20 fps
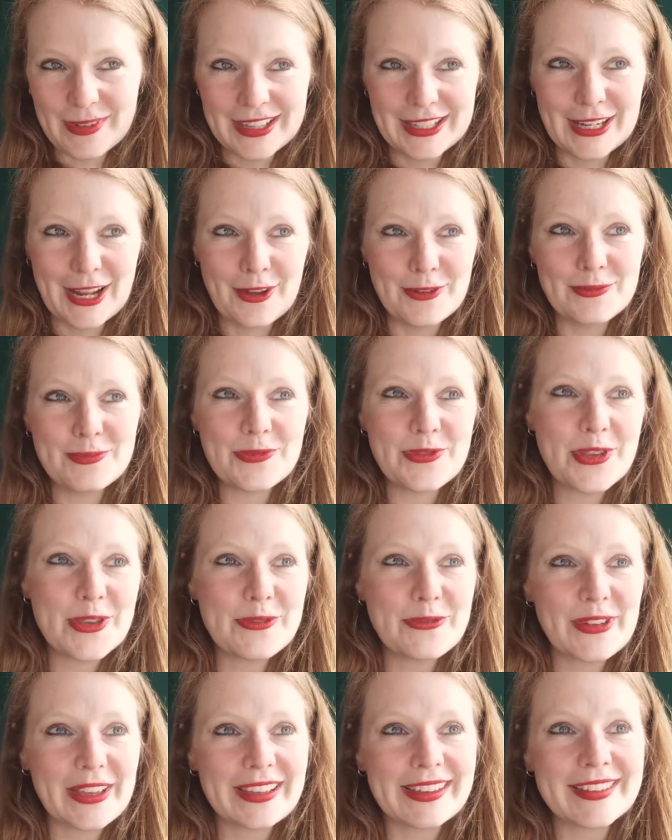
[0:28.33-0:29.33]
you know,
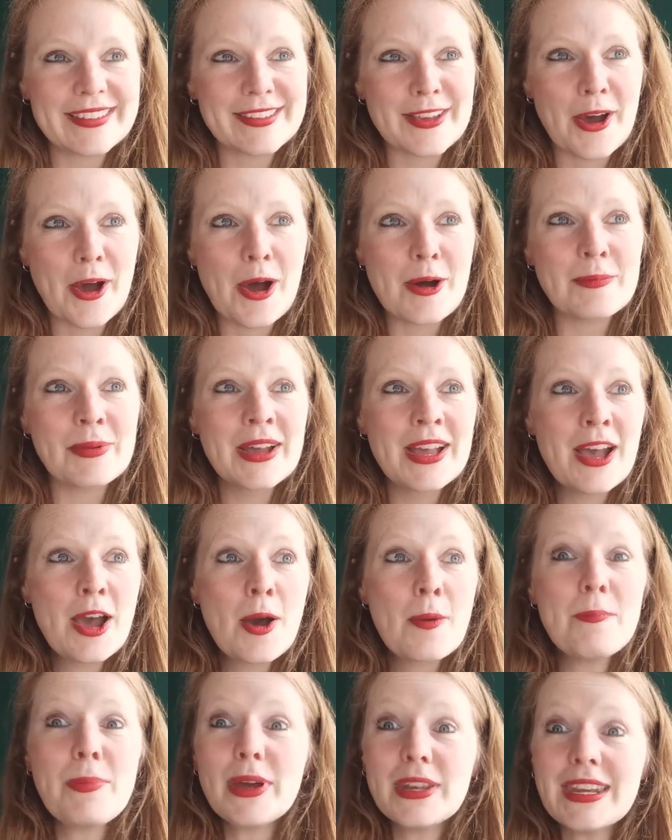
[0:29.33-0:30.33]
two fingers up,
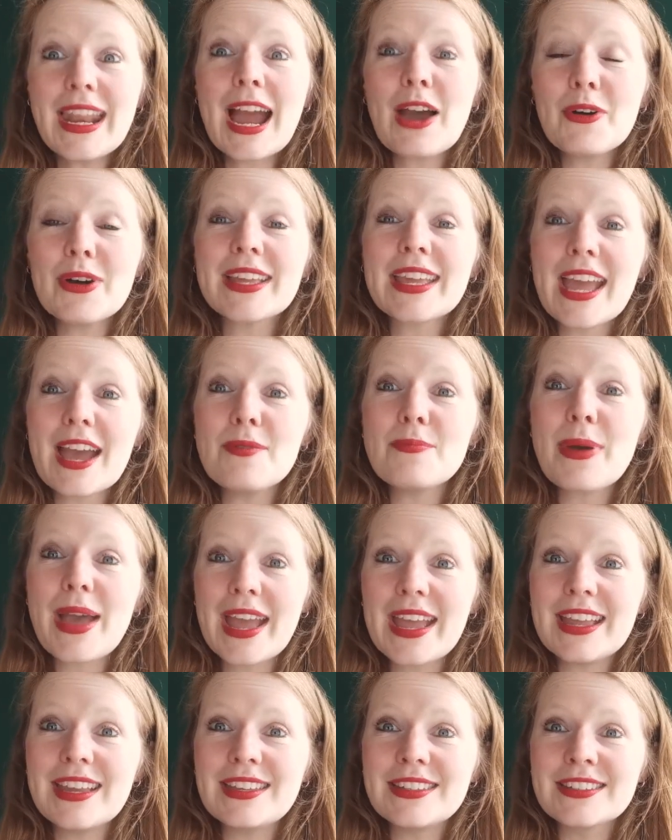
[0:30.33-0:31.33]
but now I get
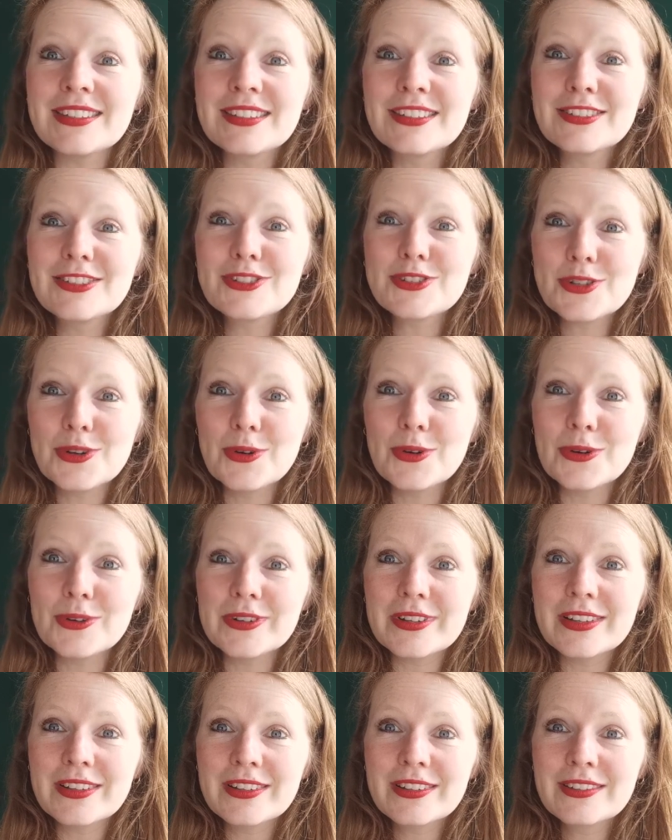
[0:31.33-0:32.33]
paid to
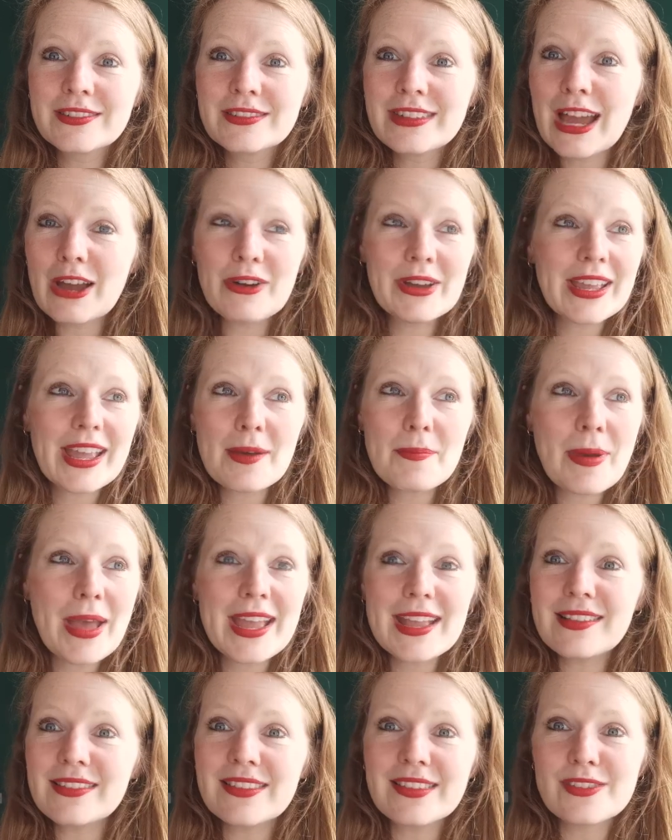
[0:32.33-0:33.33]
talk. Now I get
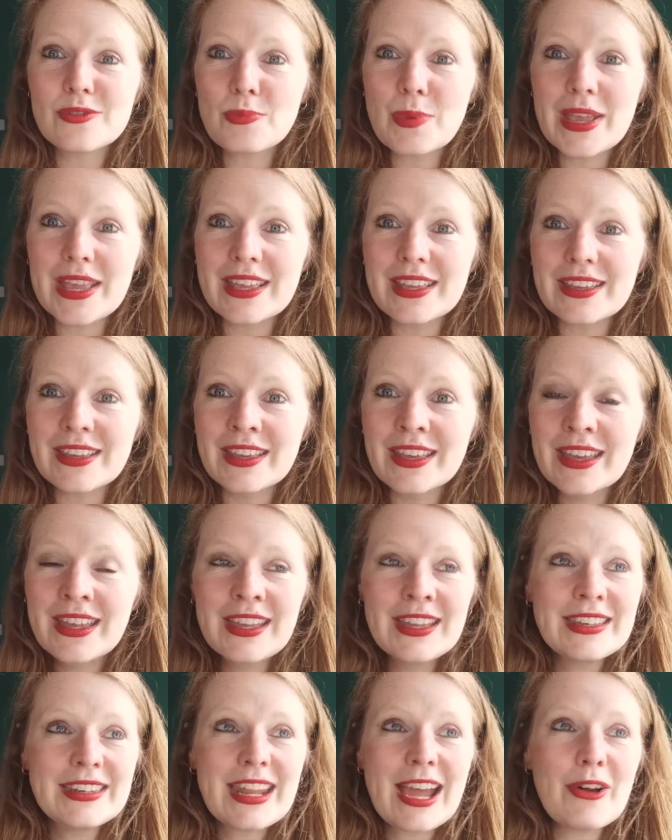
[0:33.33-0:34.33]
paid to speak.
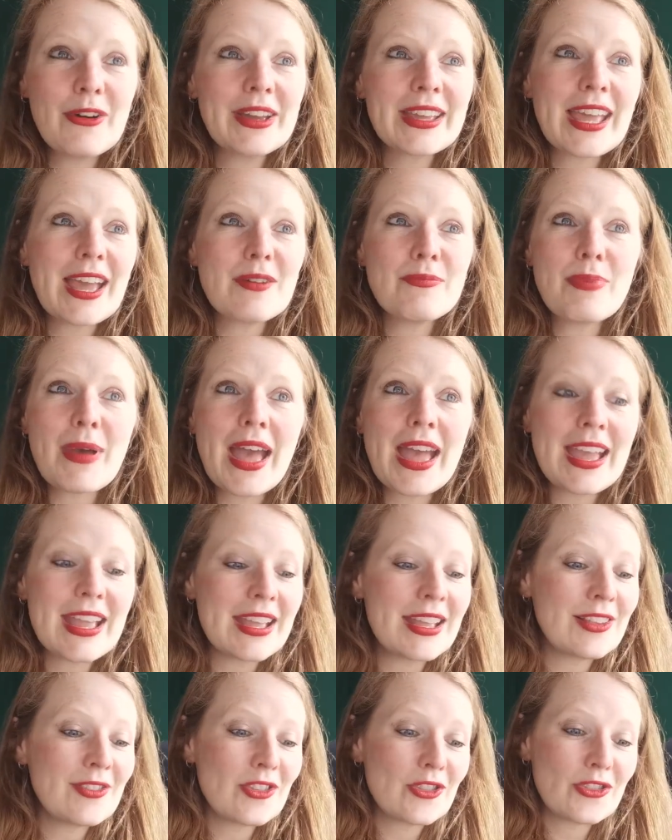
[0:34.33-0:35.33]
Now I get
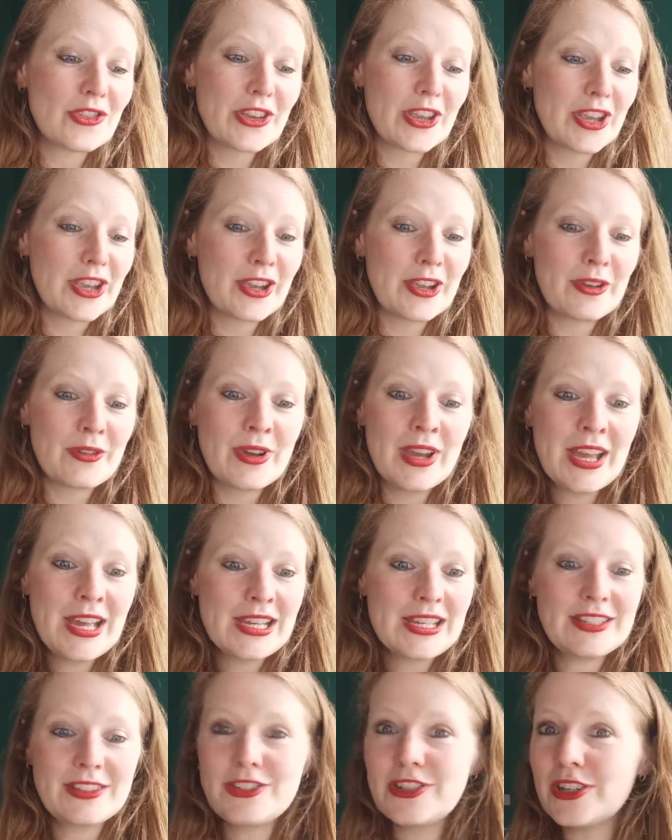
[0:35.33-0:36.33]
paid to
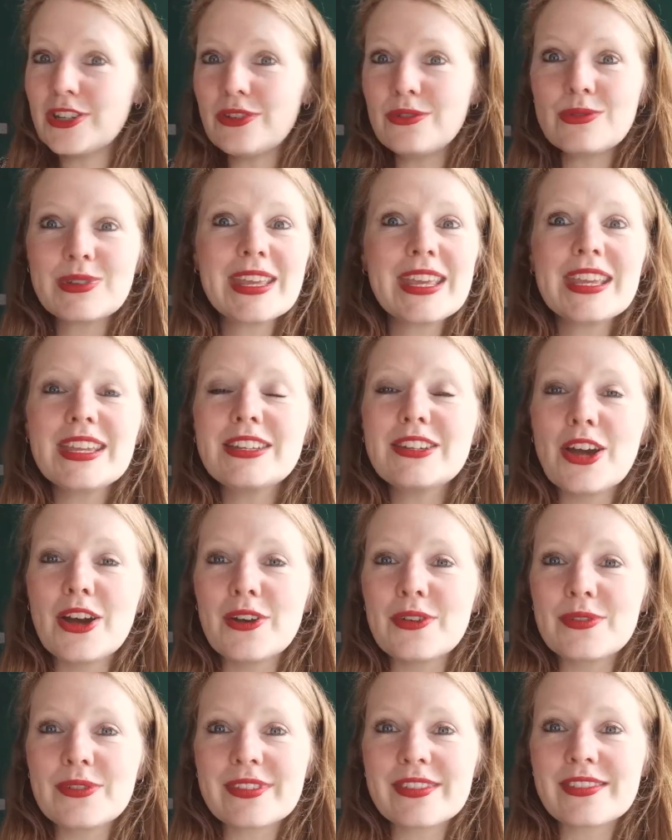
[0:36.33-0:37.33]
do
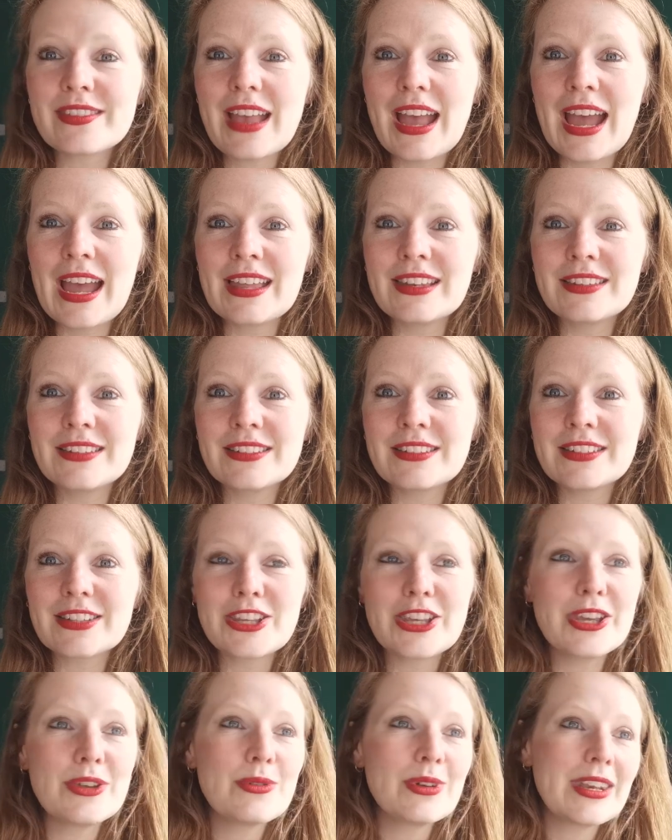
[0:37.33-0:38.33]
keynotes and
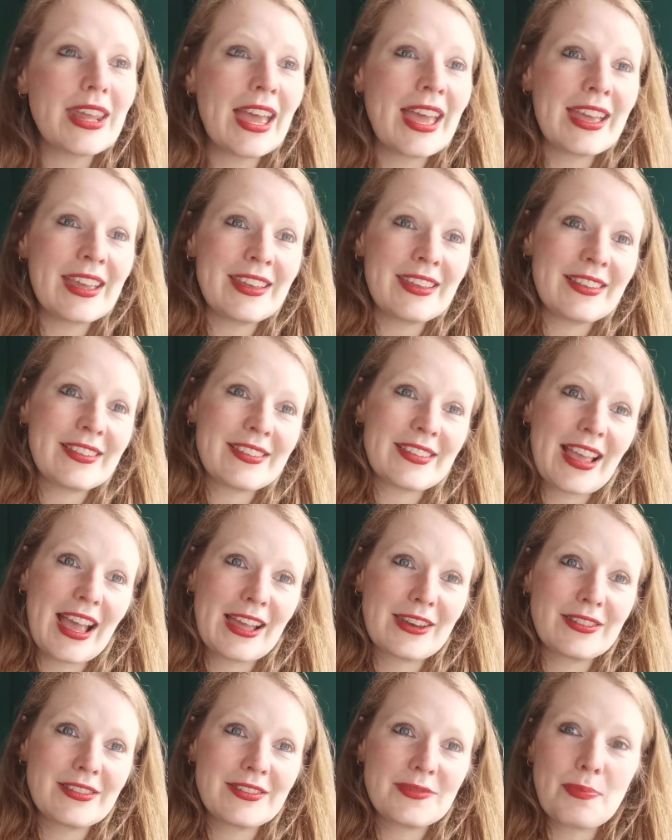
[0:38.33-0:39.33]
Q&As
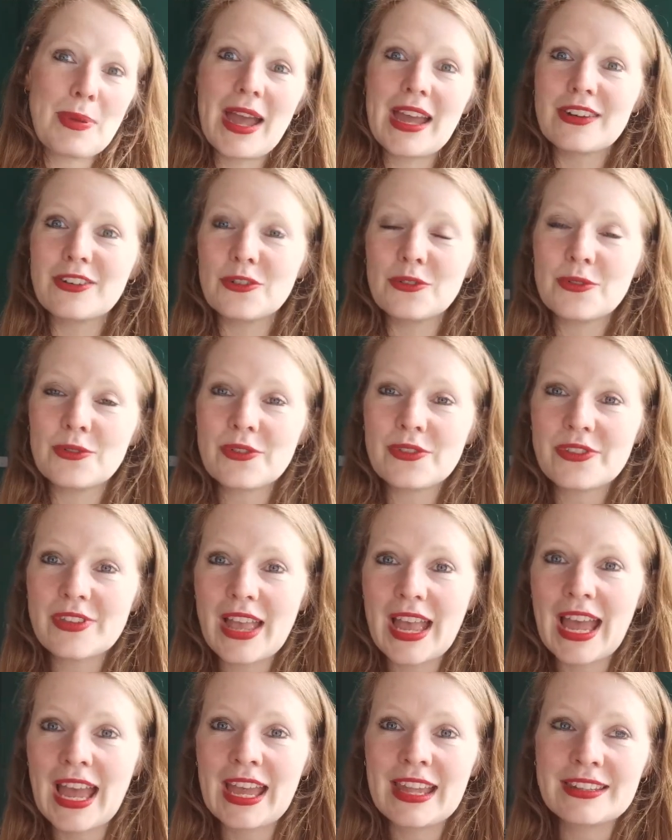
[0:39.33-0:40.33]
and
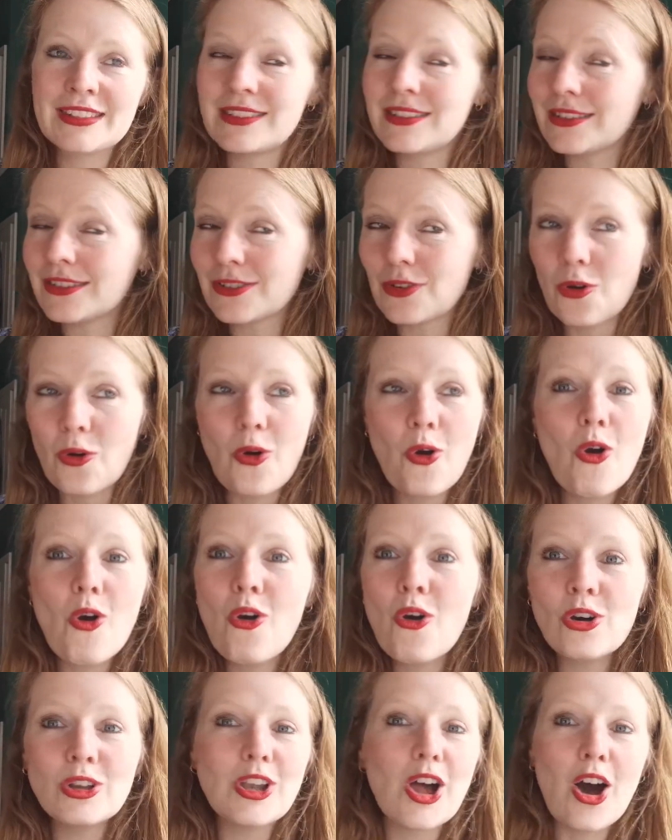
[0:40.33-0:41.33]
panels and
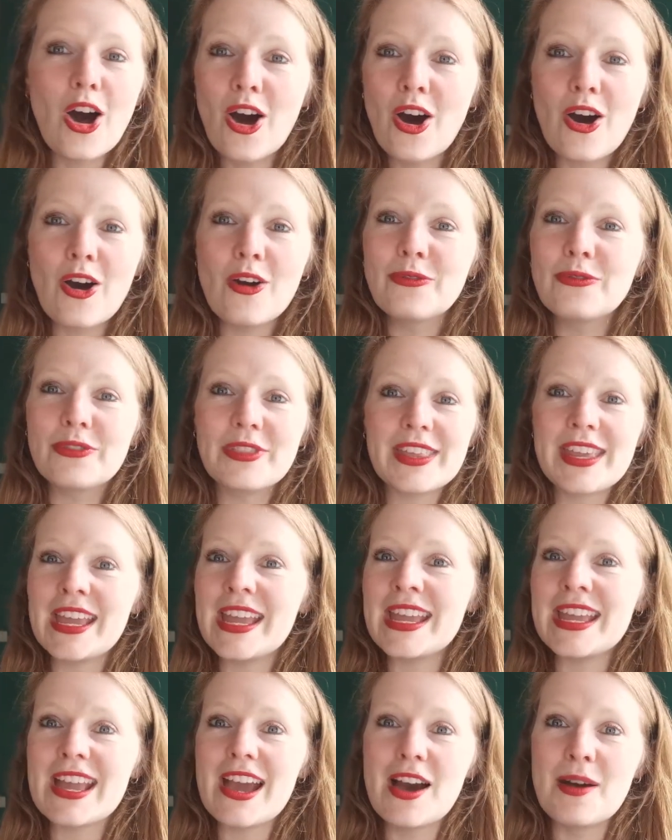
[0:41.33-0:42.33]
all of
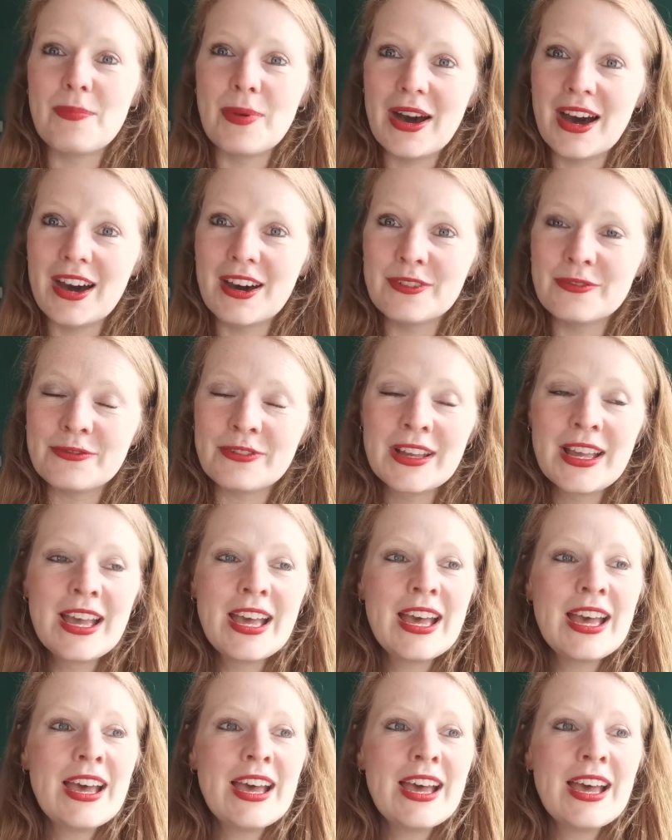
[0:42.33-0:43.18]
the above.